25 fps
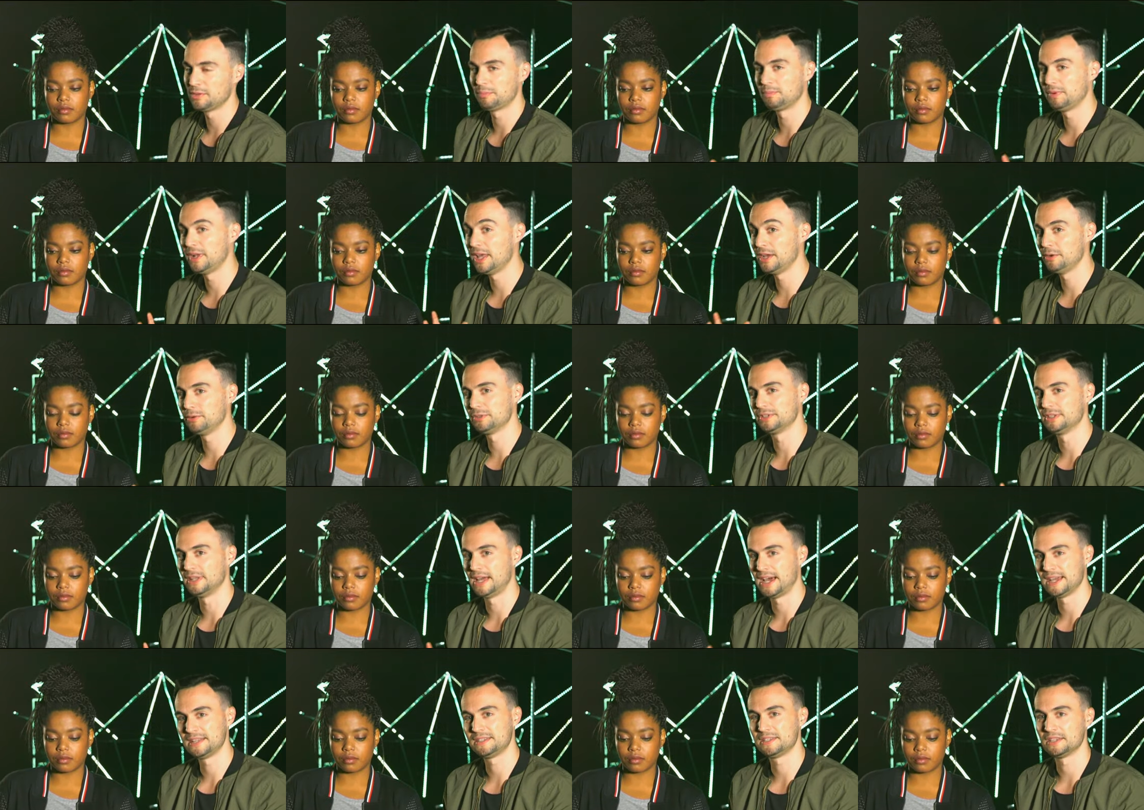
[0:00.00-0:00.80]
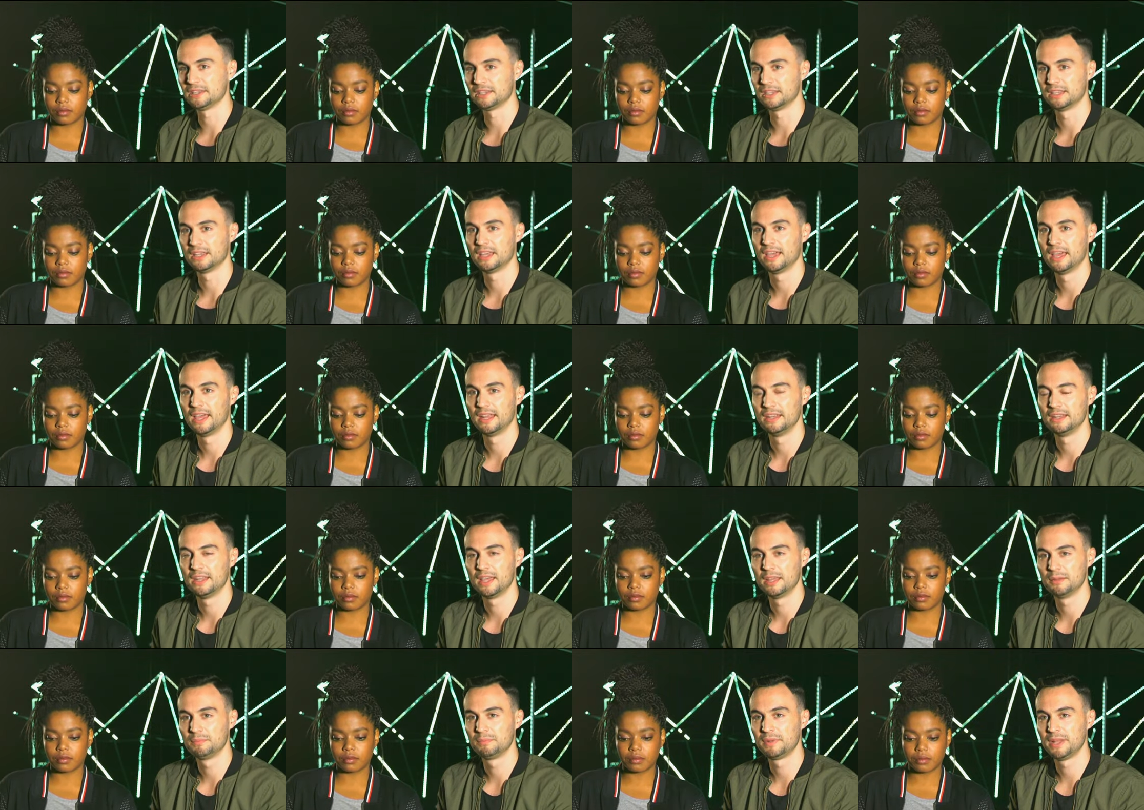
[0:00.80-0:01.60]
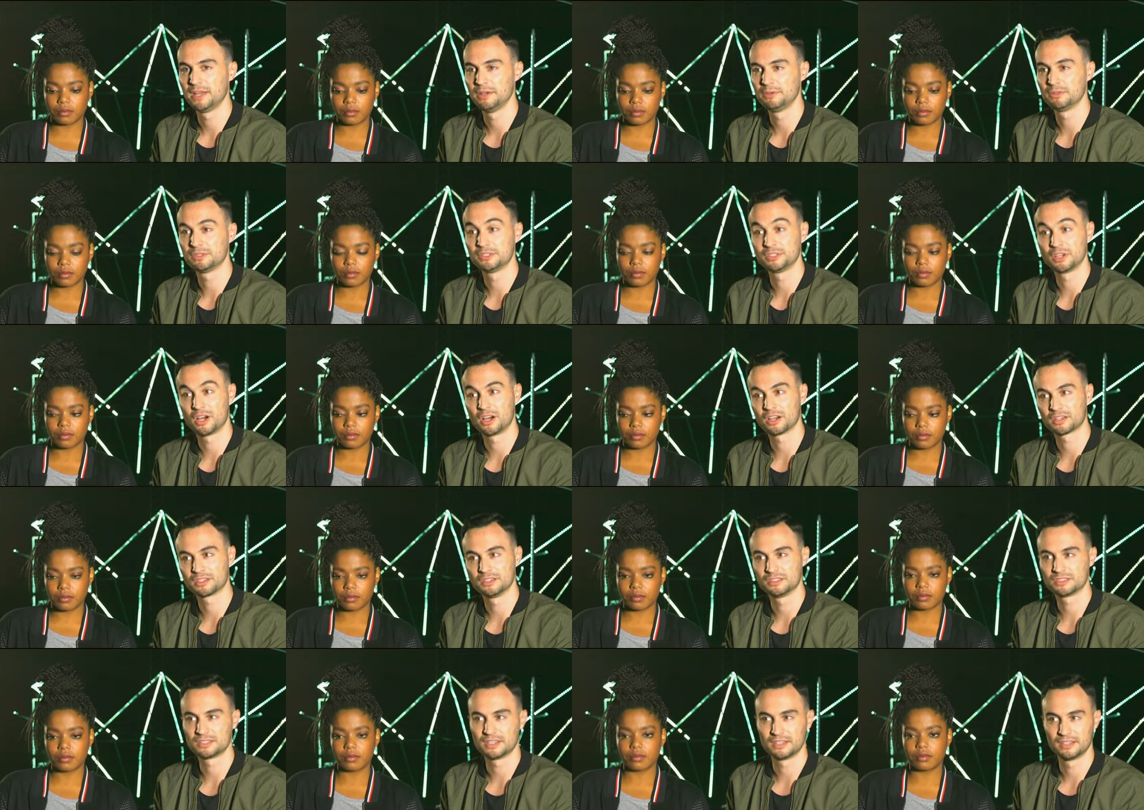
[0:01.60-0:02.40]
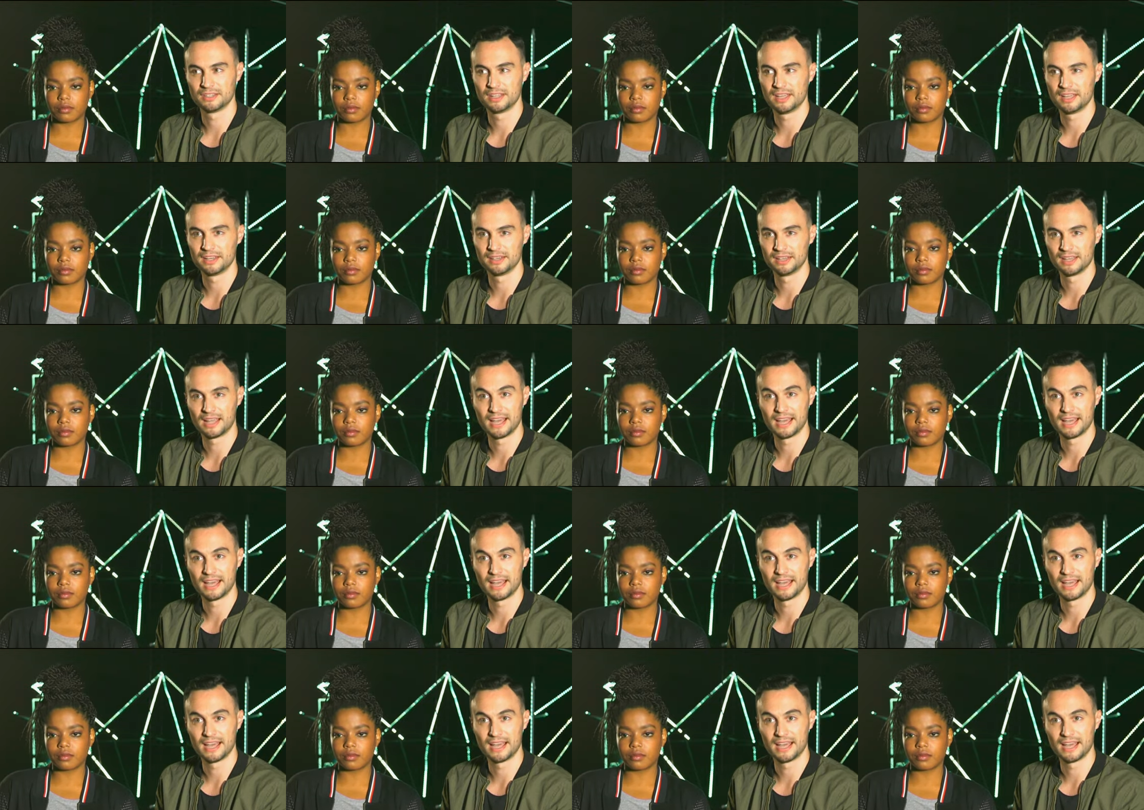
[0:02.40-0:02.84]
Speaker 1: to play with lighting and, and play with darkness and, and